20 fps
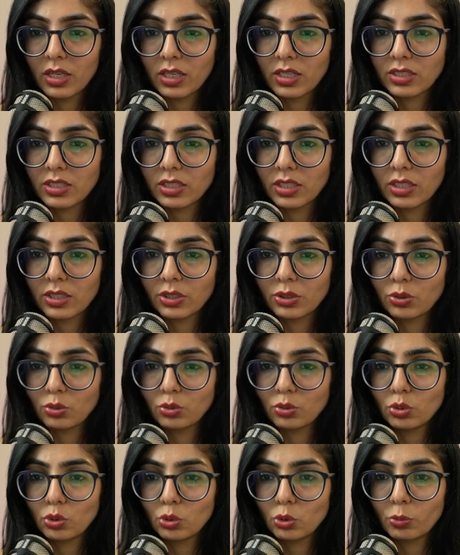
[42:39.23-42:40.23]
is equal
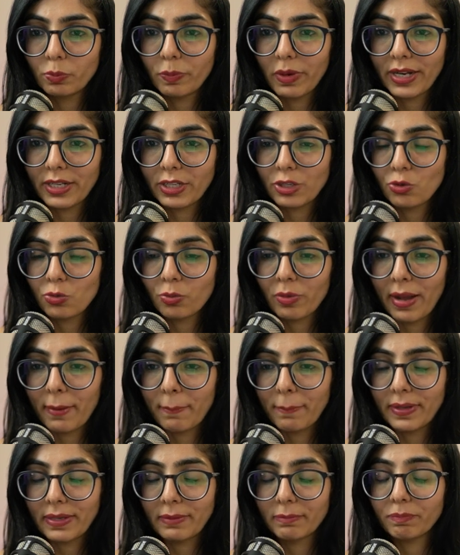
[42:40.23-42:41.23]
to 2 pi nu by
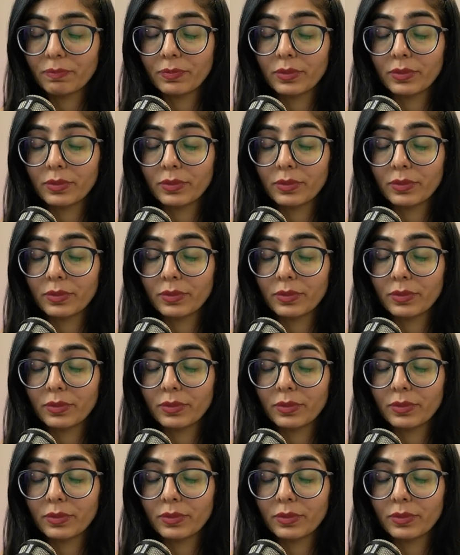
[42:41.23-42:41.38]
b.